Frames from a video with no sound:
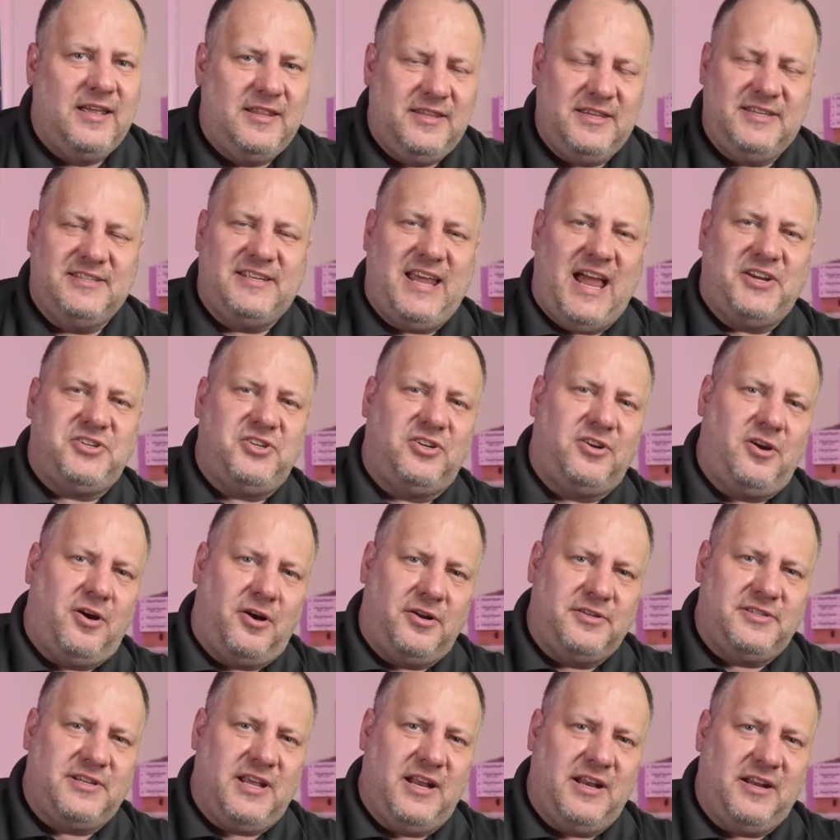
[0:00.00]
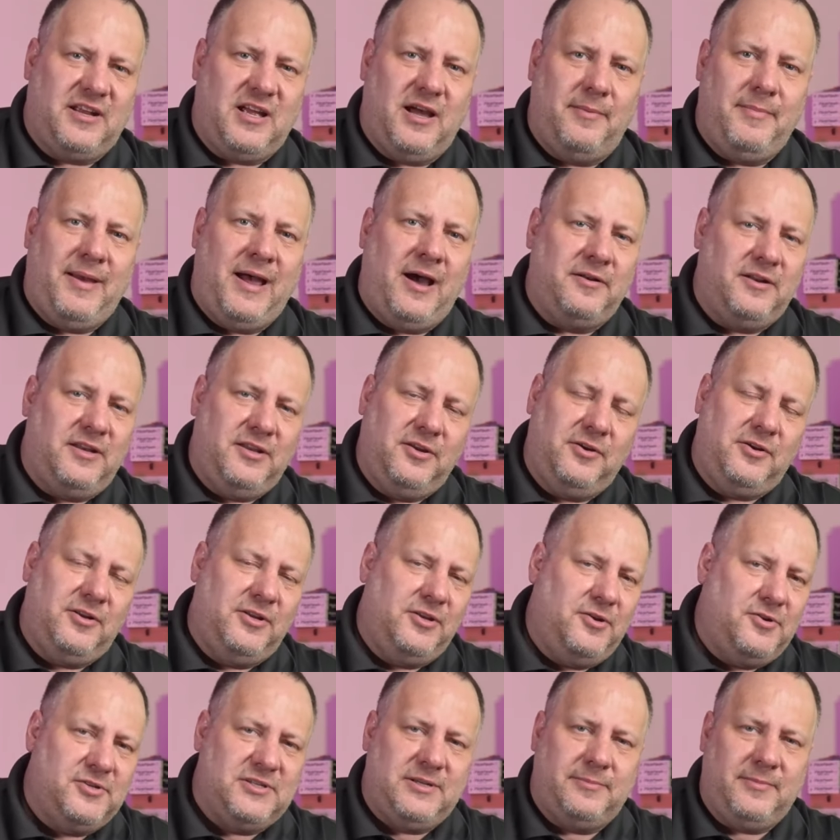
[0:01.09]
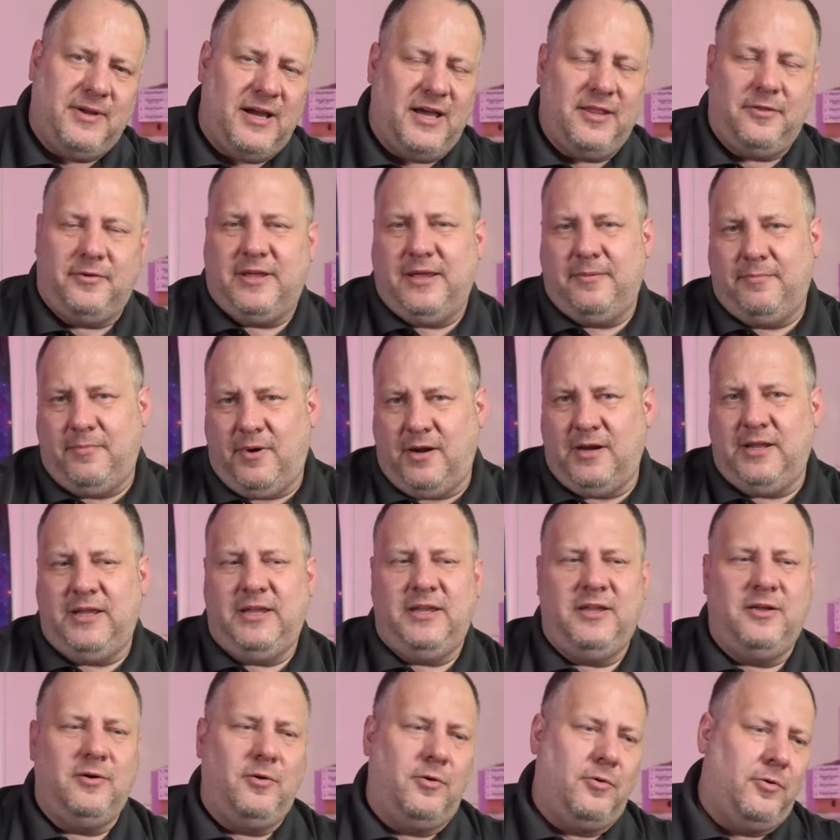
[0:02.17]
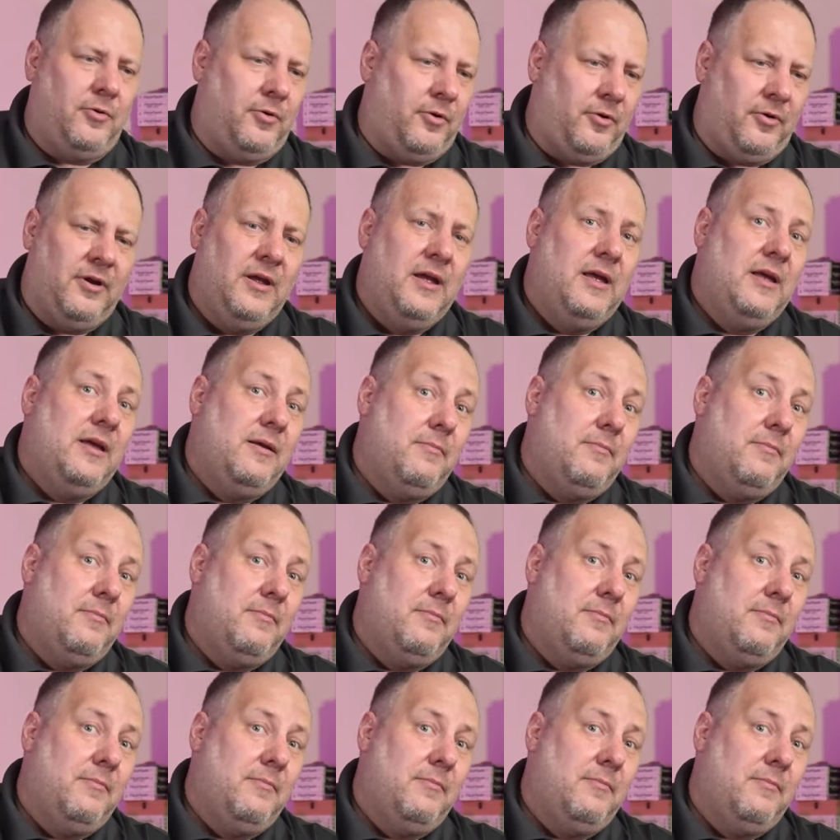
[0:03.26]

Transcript: These action cards kind of come out and you can use them to either get money or